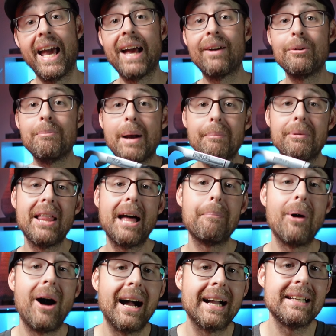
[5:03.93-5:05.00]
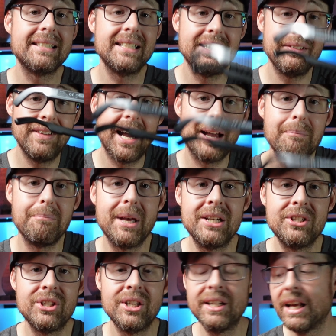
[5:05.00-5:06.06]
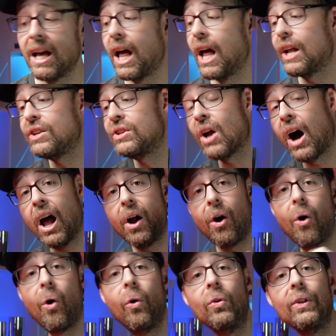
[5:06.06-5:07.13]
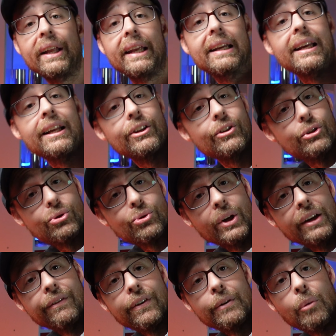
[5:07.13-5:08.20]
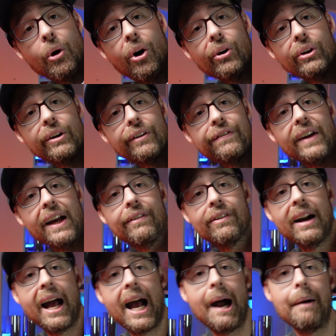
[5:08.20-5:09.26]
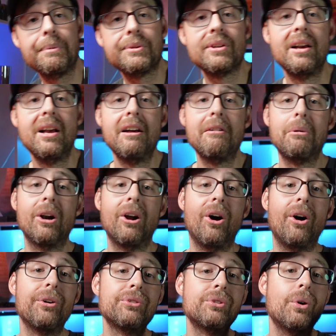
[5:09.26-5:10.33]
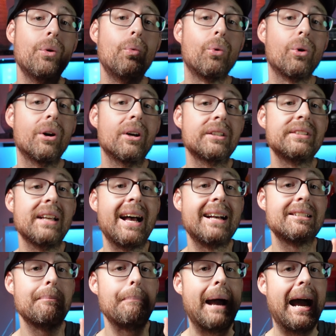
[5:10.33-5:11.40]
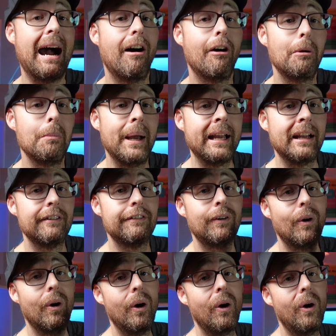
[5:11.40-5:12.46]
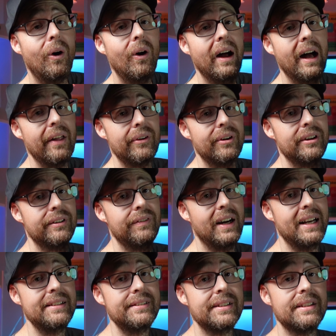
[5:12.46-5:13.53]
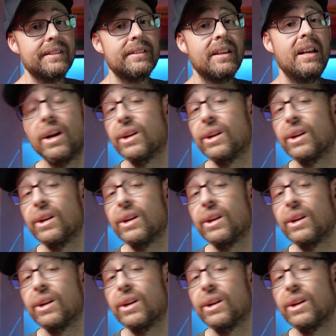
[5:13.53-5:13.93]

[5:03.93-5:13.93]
And remember that Pocket TV I mentioned? Not only can you stream from all your favorite apps, but it also works as a power bank for all other devices.